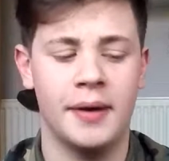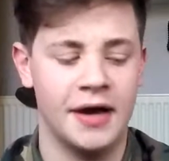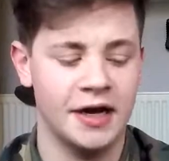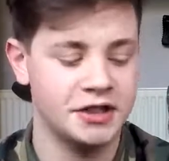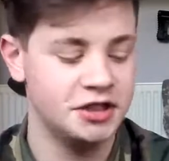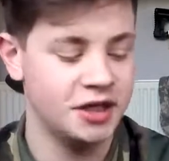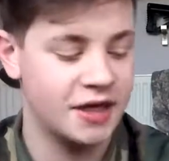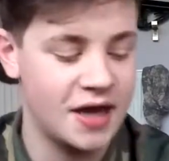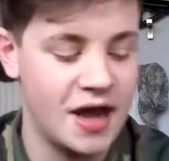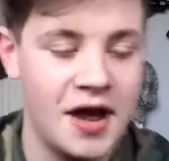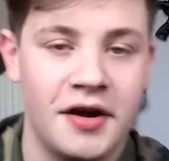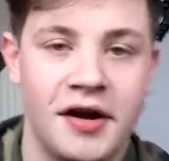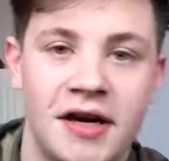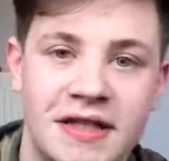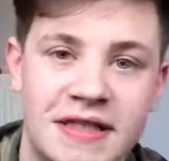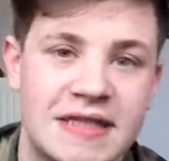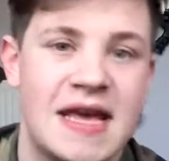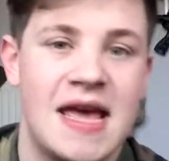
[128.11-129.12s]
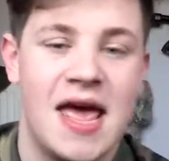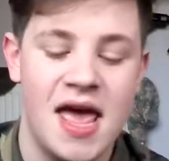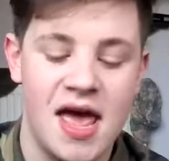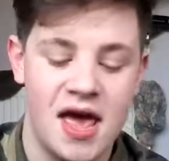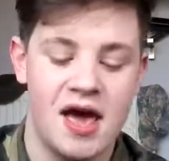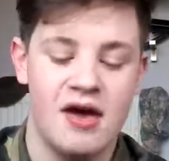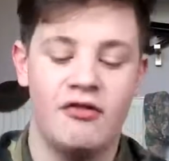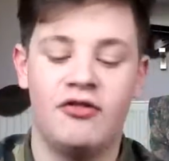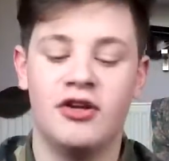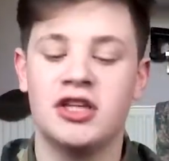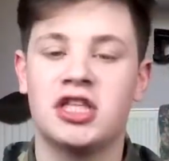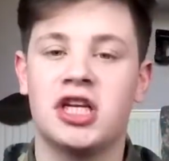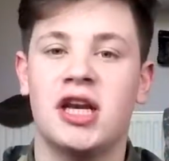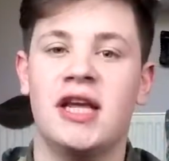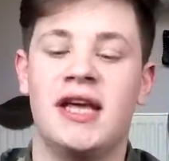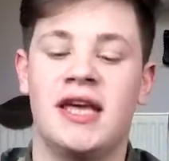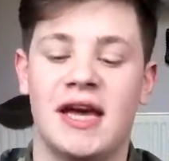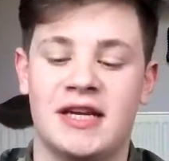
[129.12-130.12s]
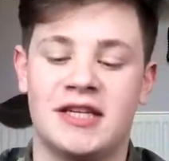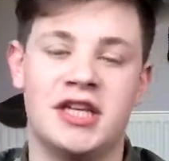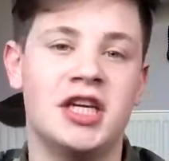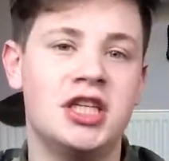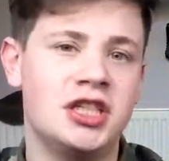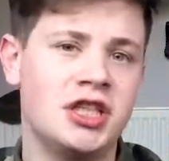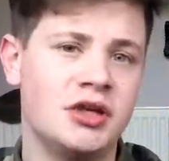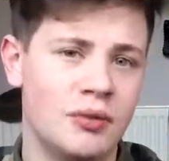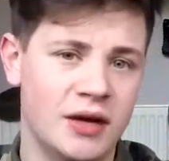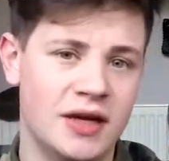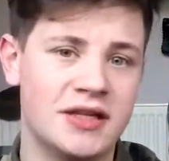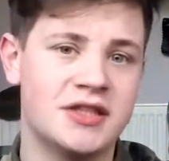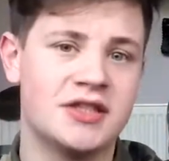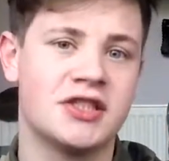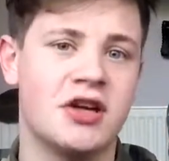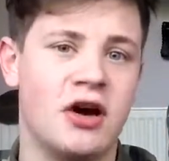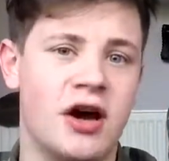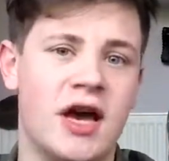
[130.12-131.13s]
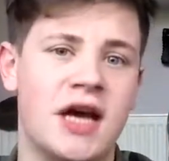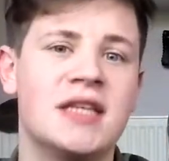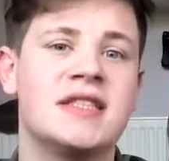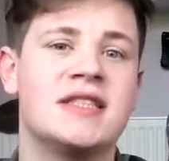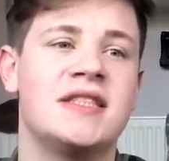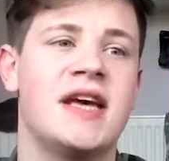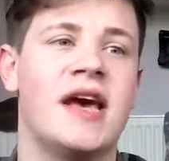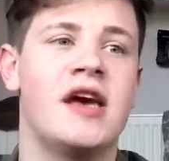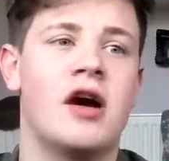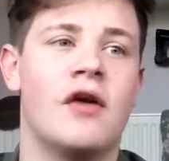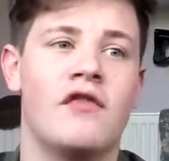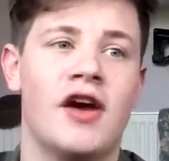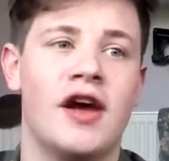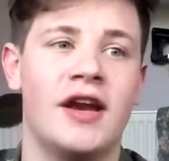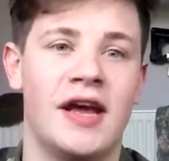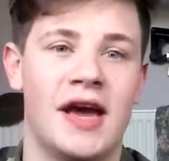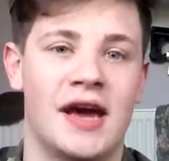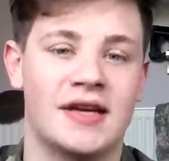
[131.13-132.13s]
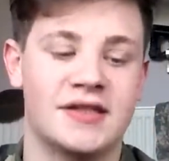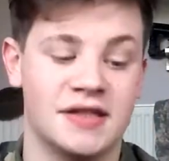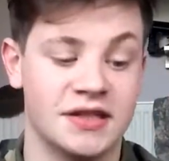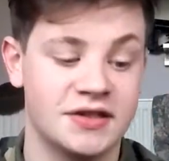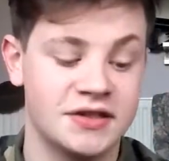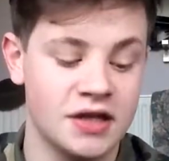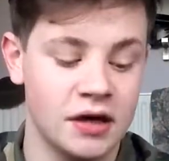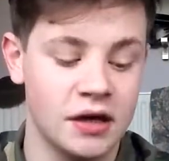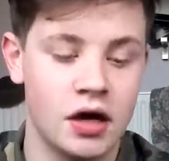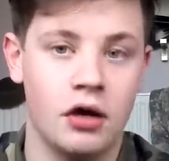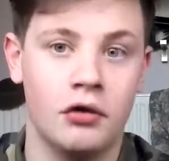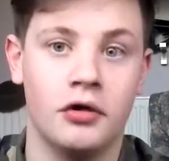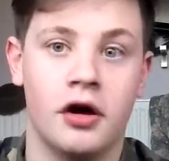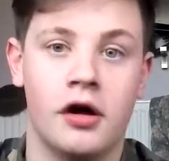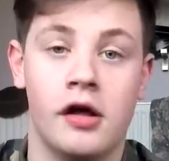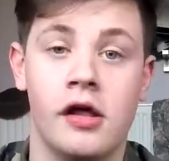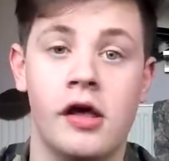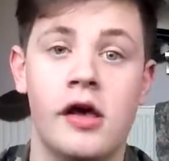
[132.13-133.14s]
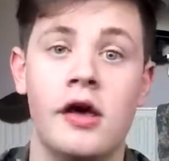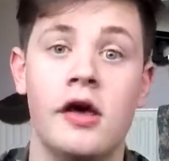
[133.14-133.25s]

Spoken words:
as you cannot efficiently get tissue inside to take off any excess silicone oil.